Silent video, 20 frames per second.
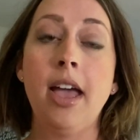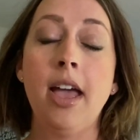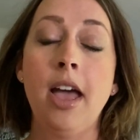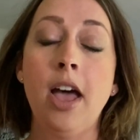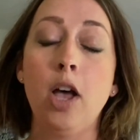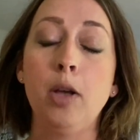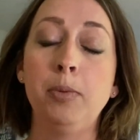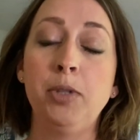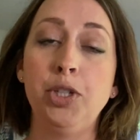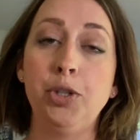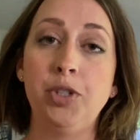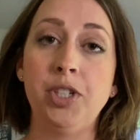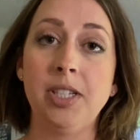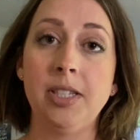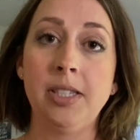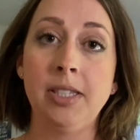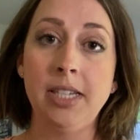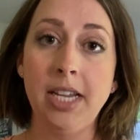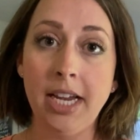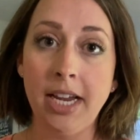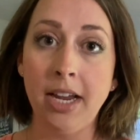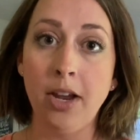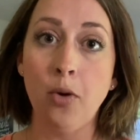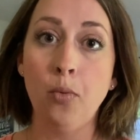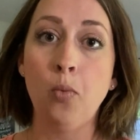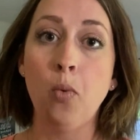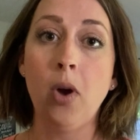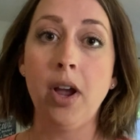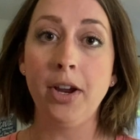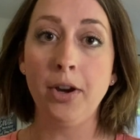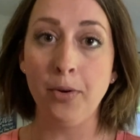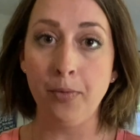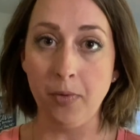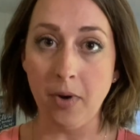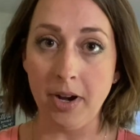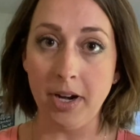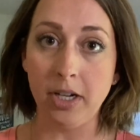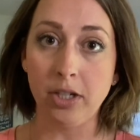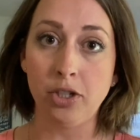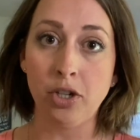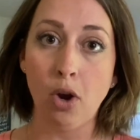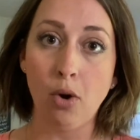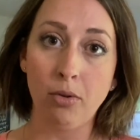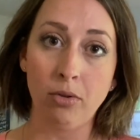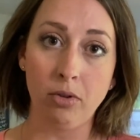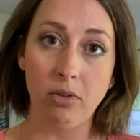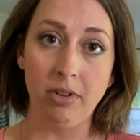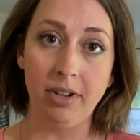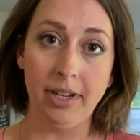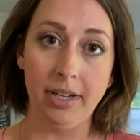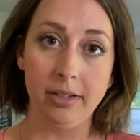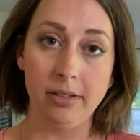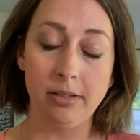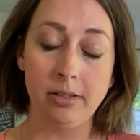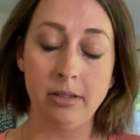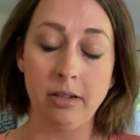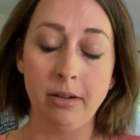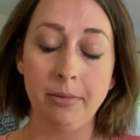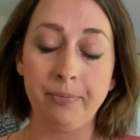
helps you to see what your running total is.